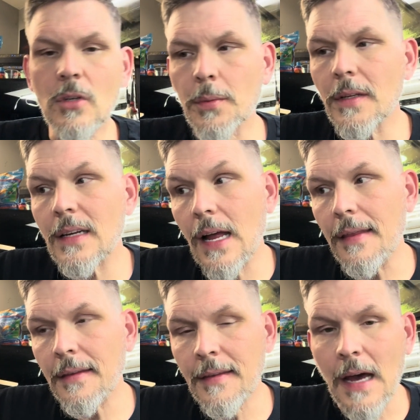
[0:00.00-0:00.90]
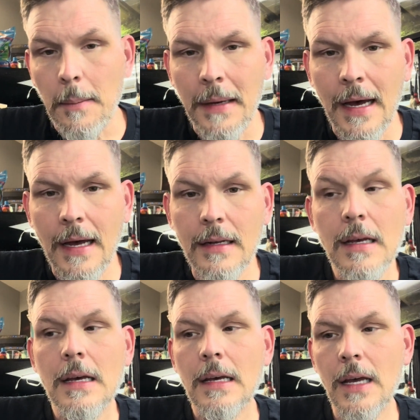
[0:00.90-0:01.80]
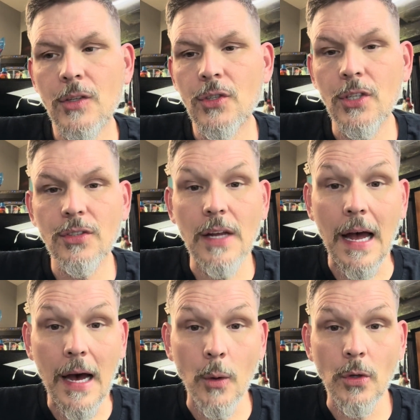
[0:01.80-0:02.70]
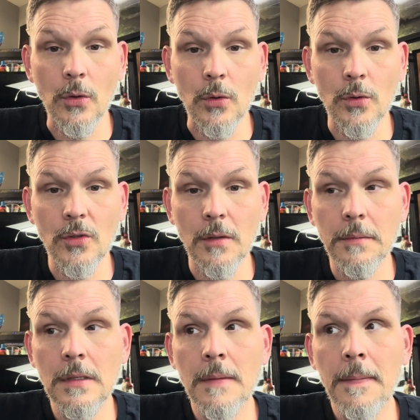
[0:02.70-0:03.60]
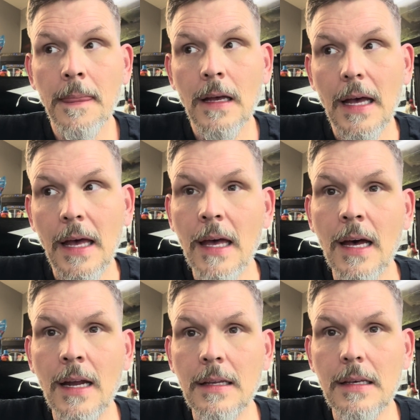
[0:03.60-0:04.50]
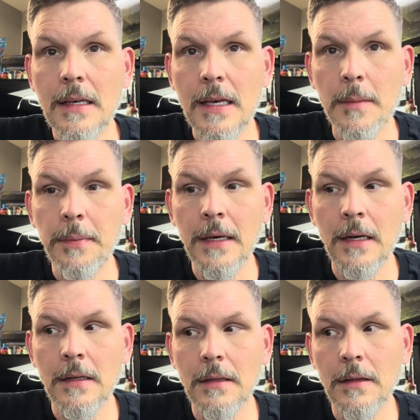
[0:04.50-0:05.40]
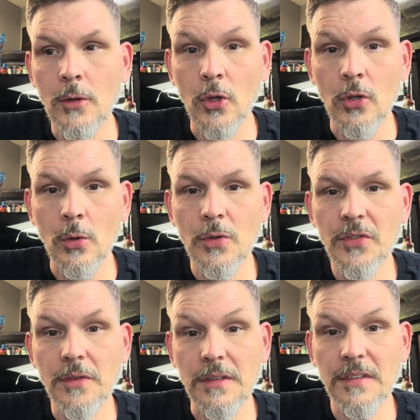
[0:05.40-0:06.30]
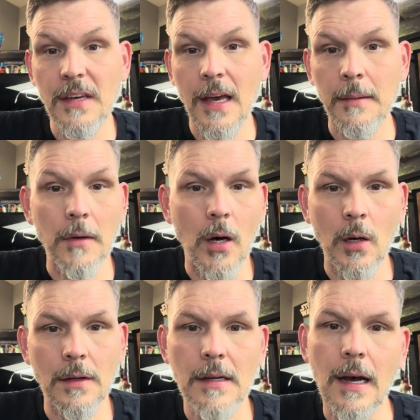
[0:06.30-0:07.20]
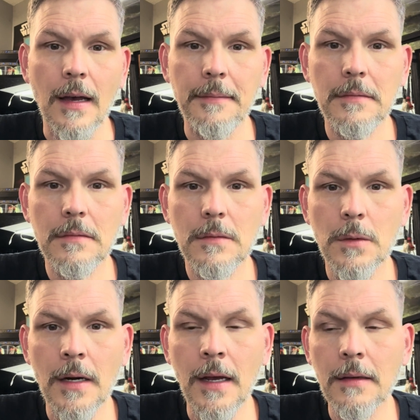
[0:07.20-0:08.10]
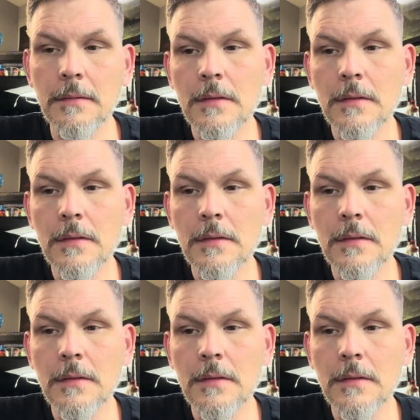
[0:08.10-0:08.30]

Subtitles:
really not that bad. It's just how you use them and keeping the use the same all the time, right?